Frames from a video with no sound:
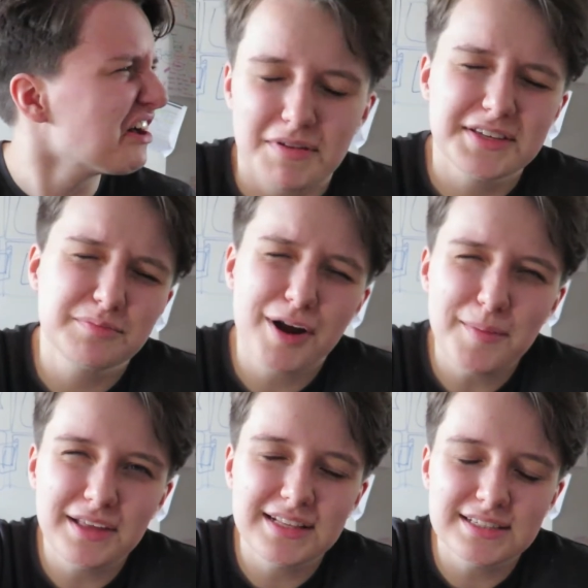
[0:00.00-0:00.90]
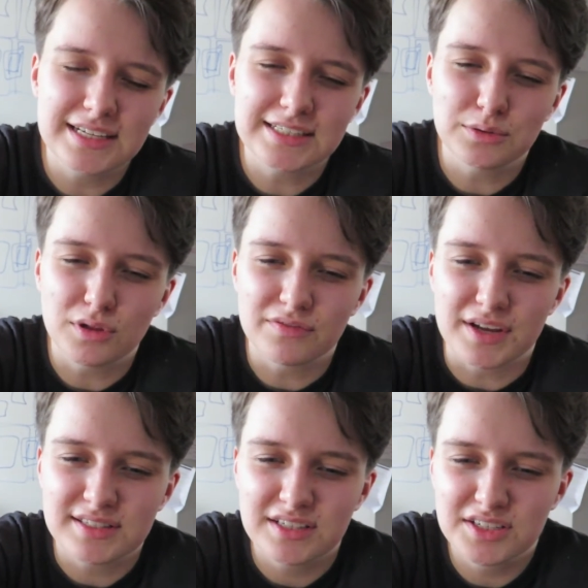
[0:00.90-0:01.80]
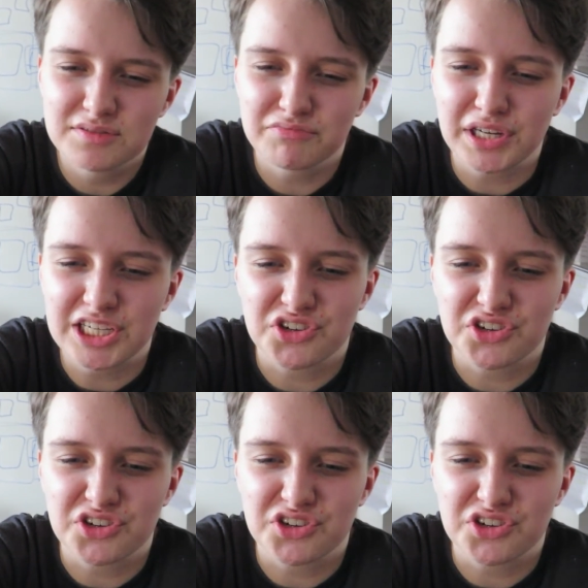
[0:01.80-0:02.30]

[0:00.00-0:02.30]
But there's a primal instinct in all of us that doesn't really